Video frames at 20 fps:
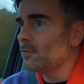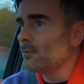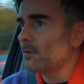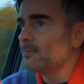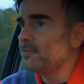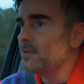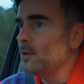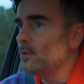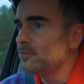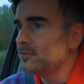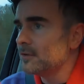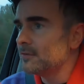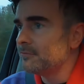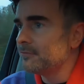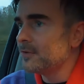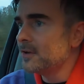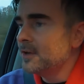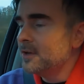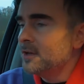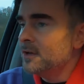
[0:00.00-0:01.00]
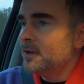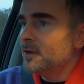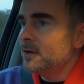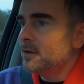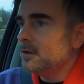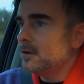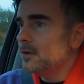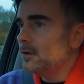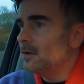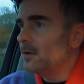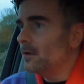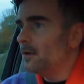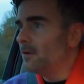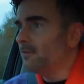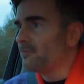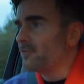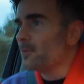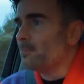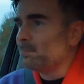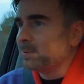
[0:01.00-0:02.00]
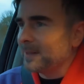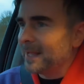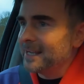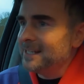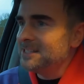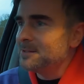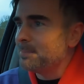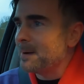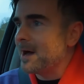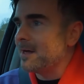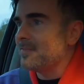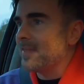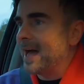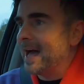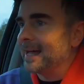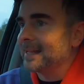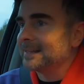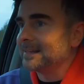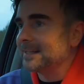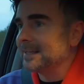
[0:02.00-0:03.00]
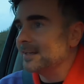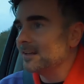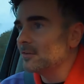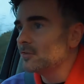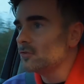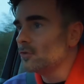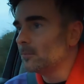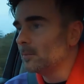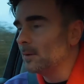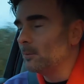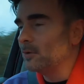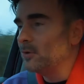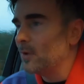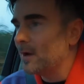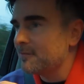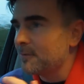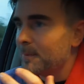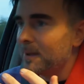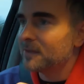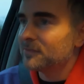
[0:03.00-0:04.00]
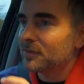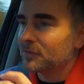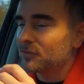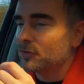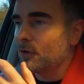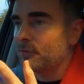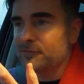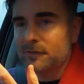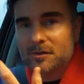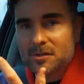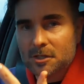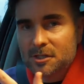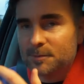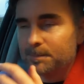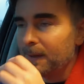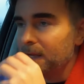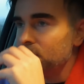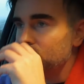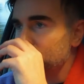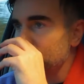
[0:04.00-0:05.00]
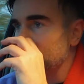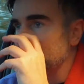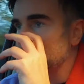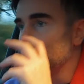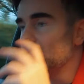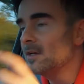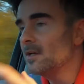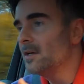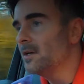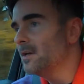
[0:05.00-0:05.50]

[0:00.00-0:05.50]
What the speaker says: of the reviewers have complained about the handling, because normally when you have a bit of a softer suspension,